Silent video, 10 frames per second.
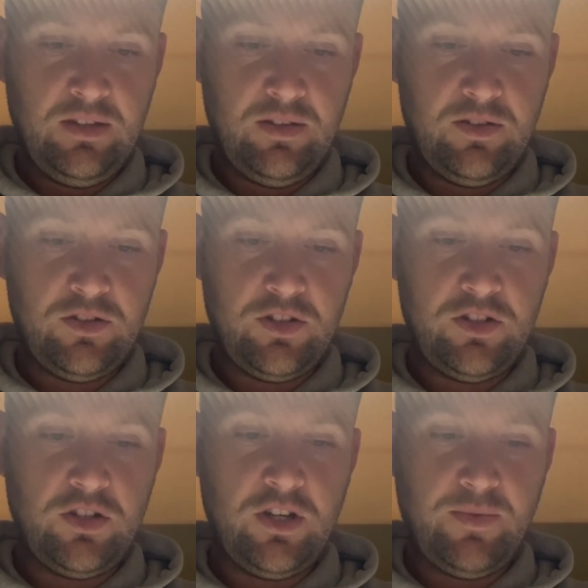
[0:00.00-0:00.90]
I'm just going to
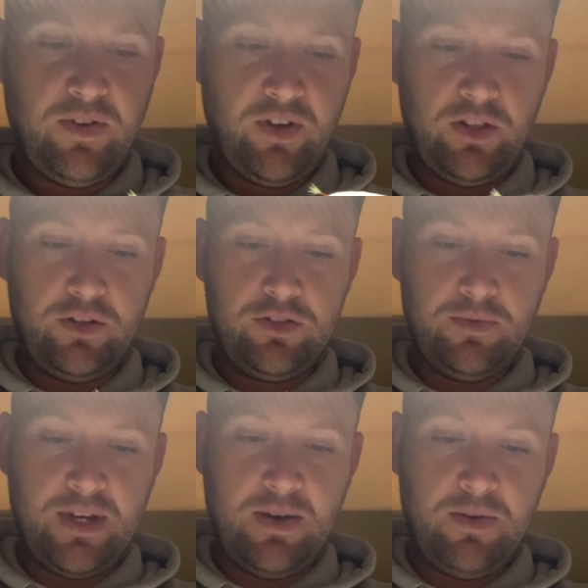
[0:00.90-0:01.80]
show you a bit of a close-up
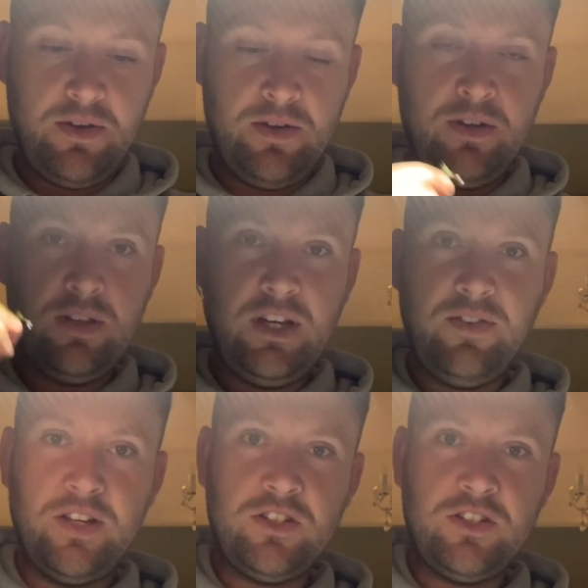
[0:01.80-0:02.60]
now. Leave that